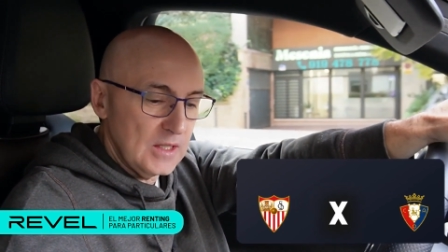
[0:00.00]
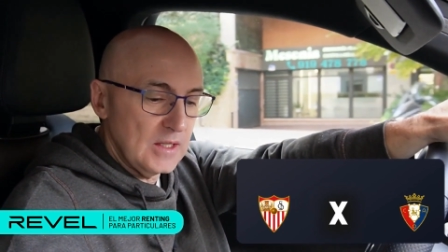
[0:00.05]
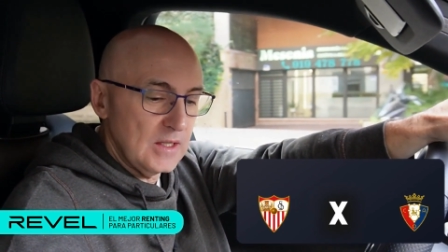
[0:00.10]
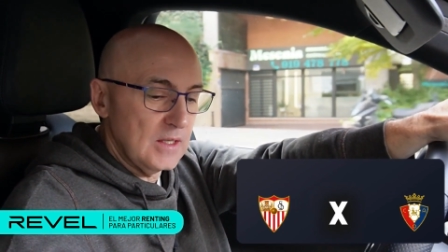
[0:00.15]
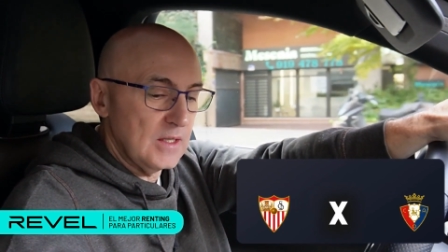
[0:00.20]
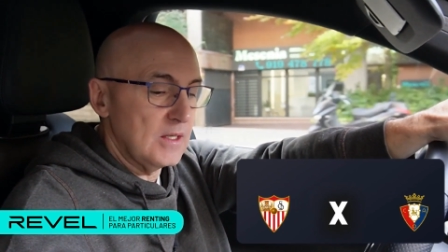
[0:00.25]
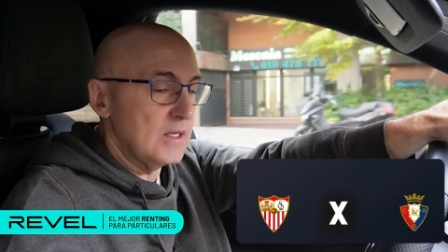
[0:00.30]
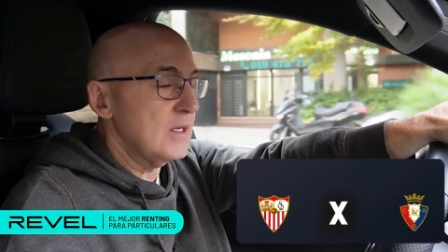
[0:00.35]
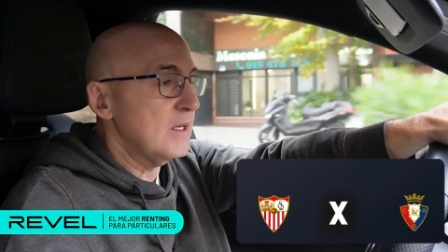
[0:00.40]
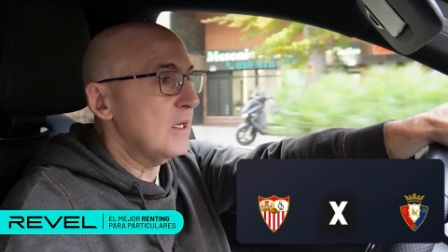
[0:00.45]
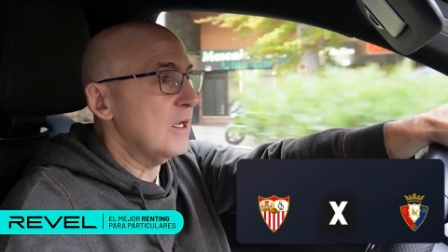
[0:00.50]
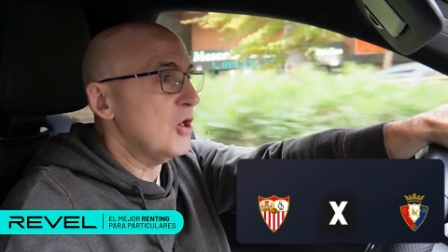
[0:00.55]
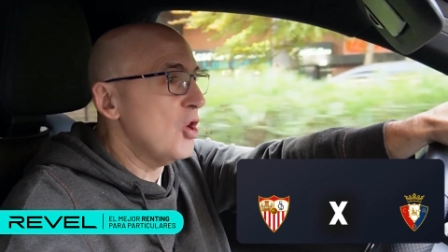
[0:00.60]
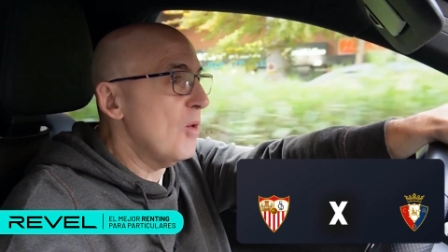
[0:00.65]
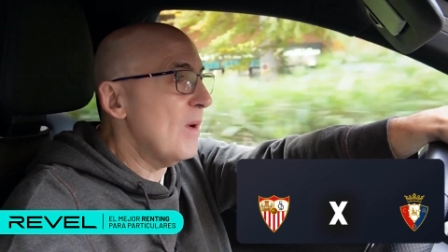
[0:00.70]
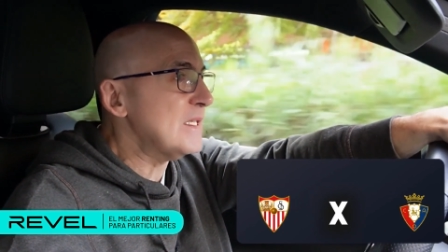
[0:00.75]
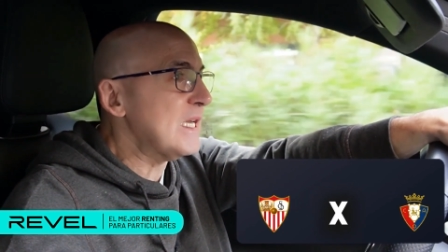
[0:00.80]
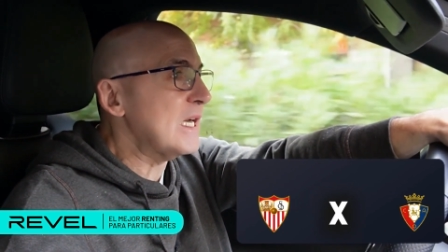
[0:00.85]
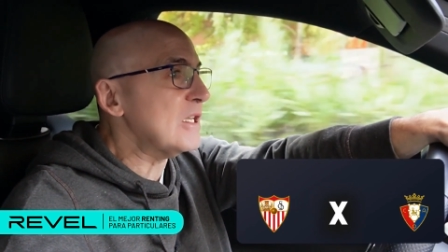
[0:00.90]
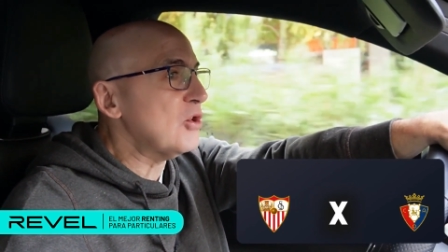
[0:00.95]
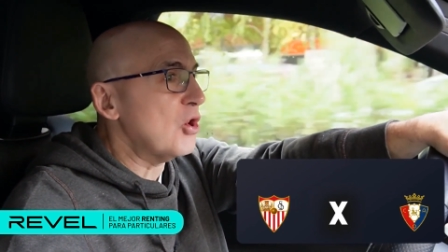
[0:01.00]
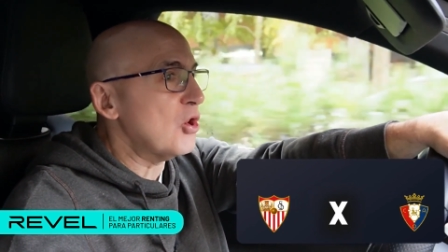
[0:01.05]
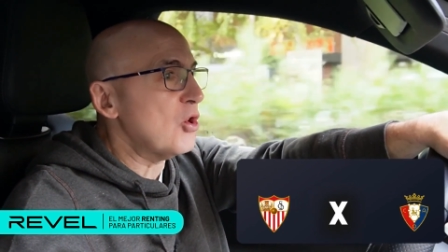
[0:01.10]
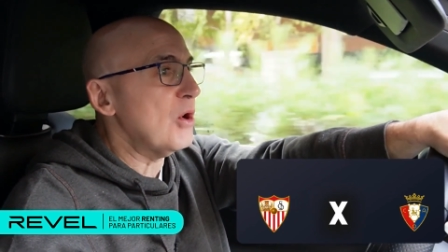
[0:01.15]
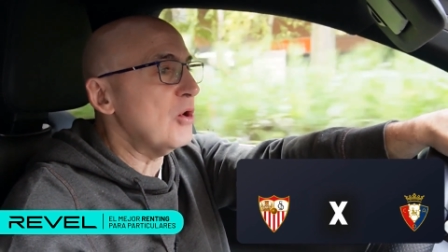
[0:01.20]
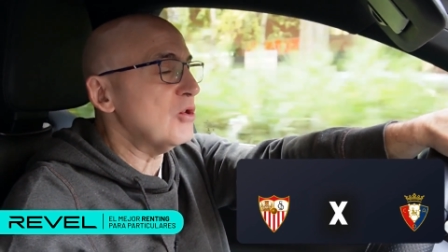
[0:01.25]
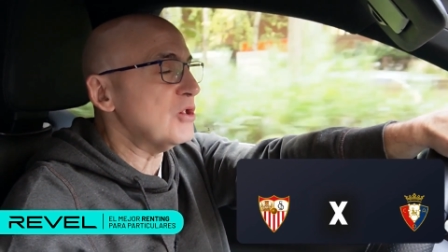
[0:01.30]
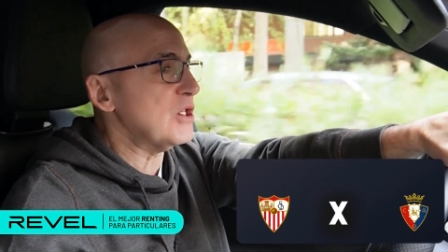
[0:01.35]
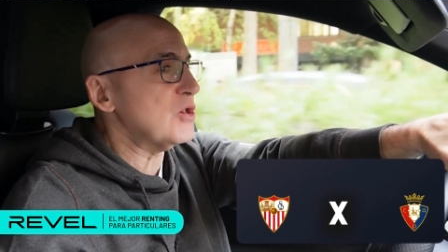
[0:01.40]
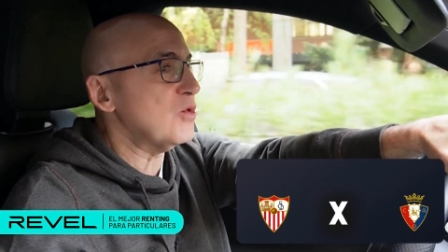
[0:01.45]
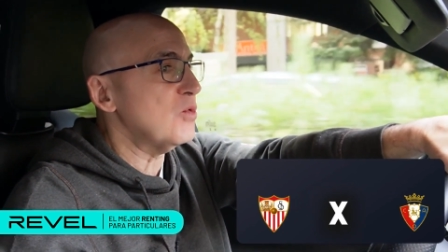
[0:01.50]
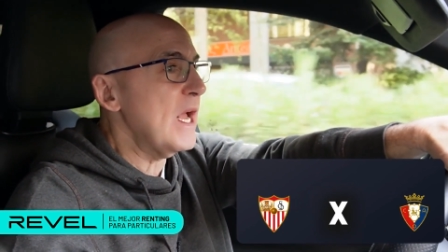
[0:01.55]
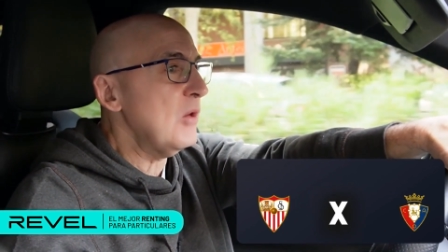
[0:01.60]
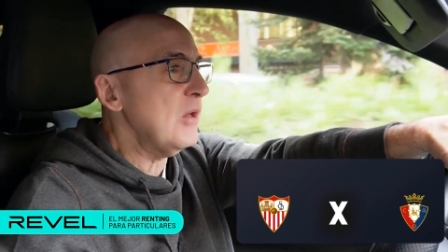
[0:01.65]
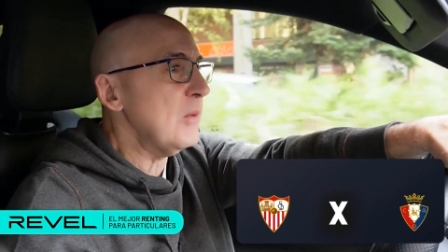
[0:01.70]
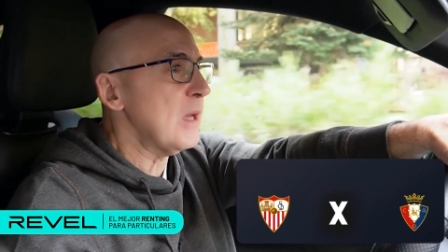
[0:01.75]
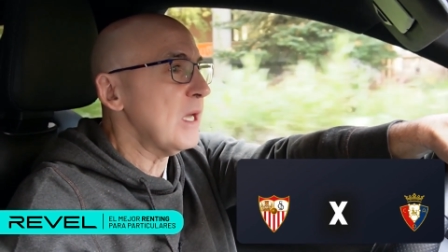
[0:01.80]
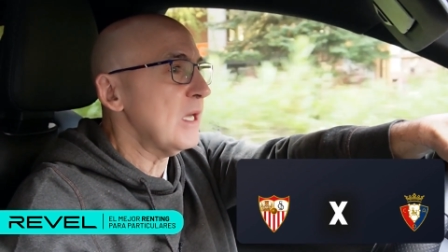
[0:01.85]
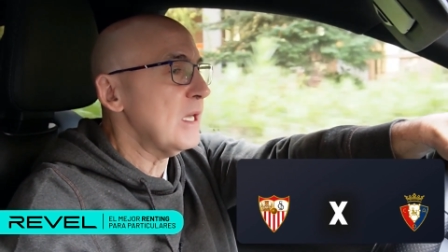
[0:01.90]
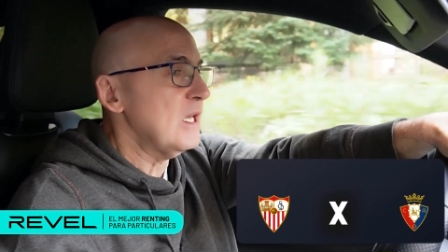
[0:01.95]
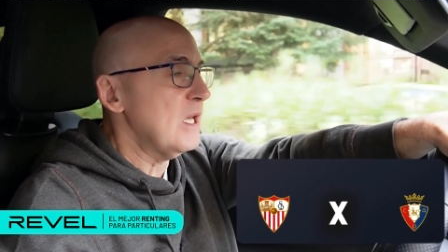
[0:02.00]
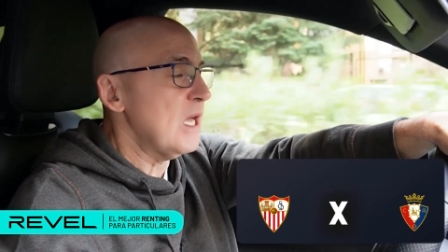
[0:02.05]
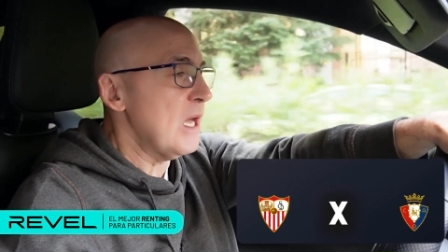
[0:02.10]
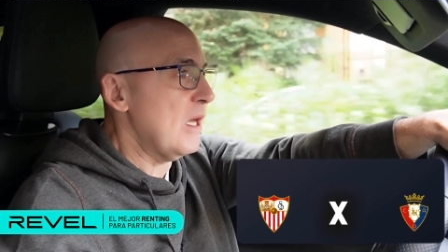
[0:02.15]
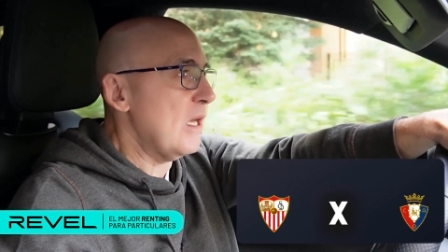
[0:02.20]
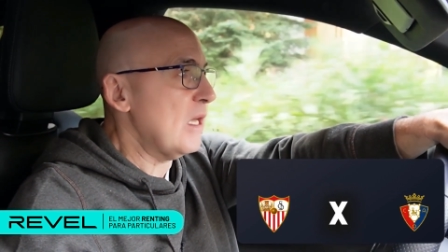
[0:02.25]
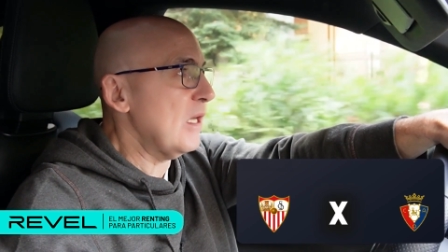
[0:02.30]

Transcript: If Nianzou is not going to be there,